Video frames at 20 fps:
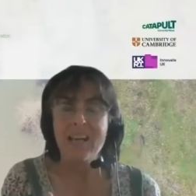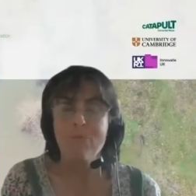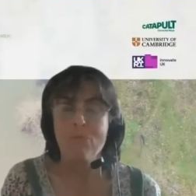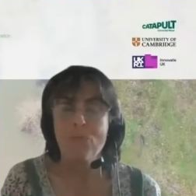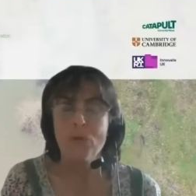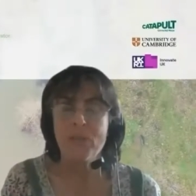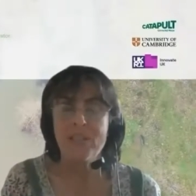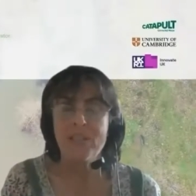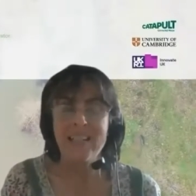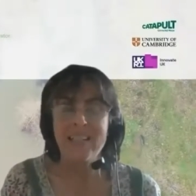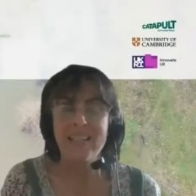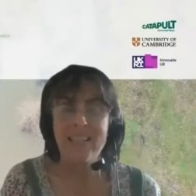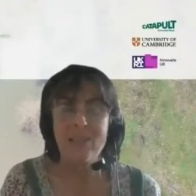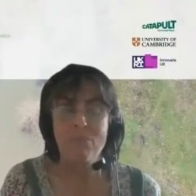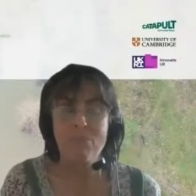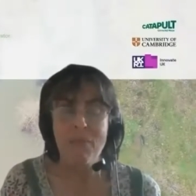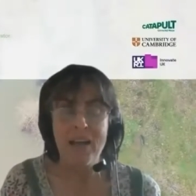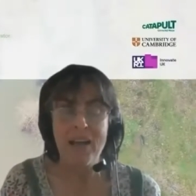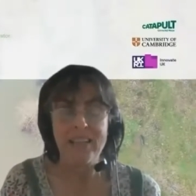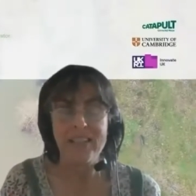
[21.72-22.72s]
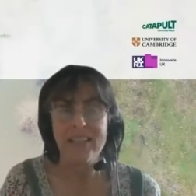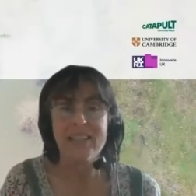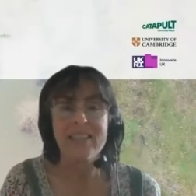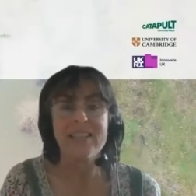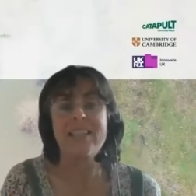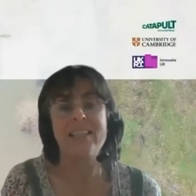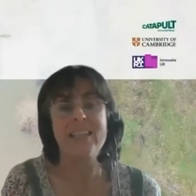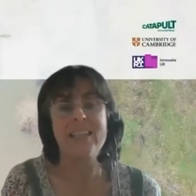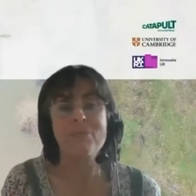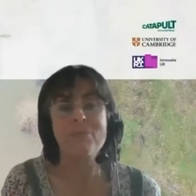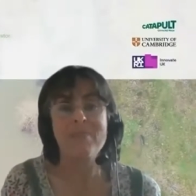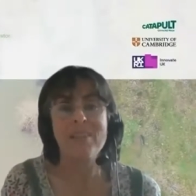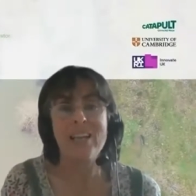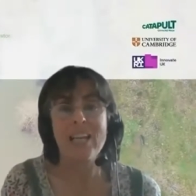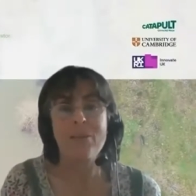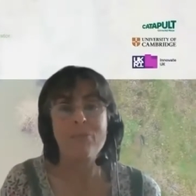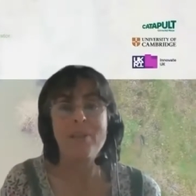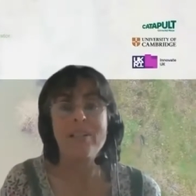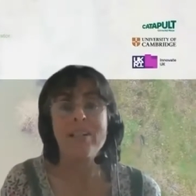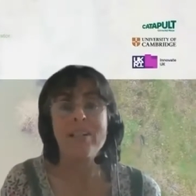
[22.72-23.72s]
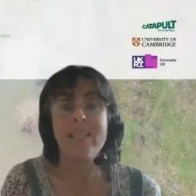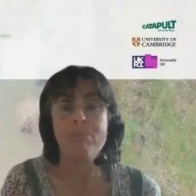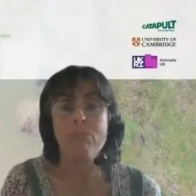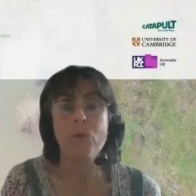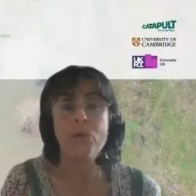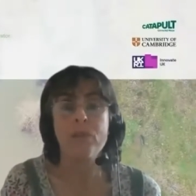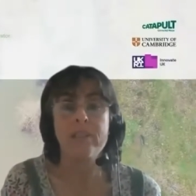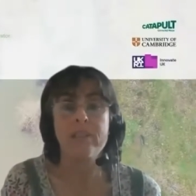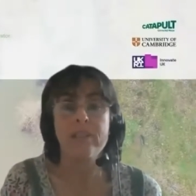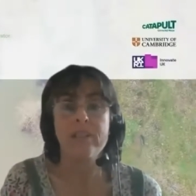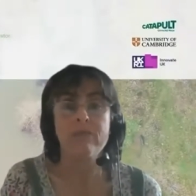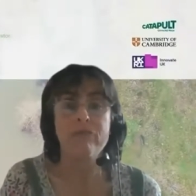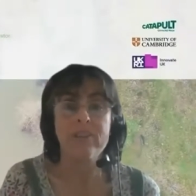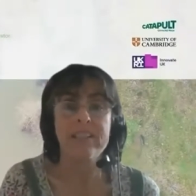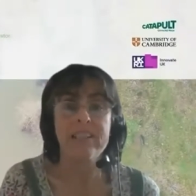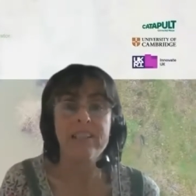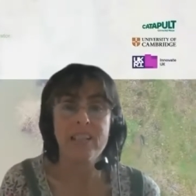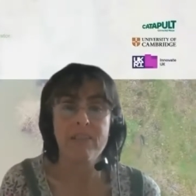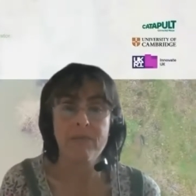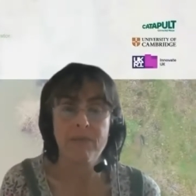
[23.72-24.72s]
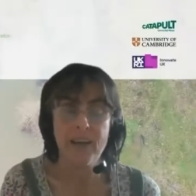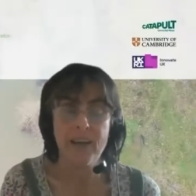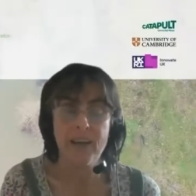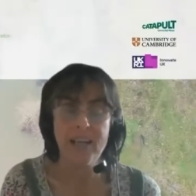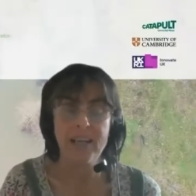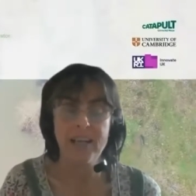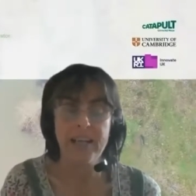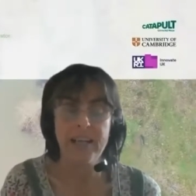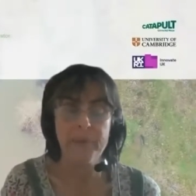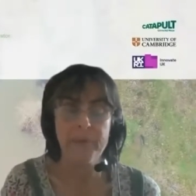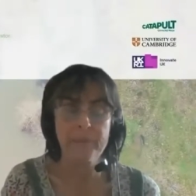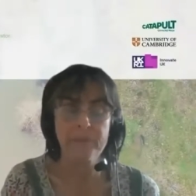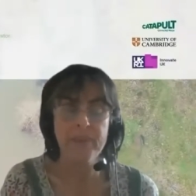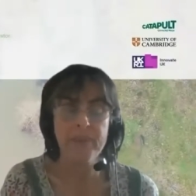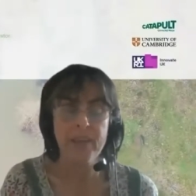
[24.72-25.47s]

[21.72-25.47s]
most in demand at the same time when it's most at risk of failure.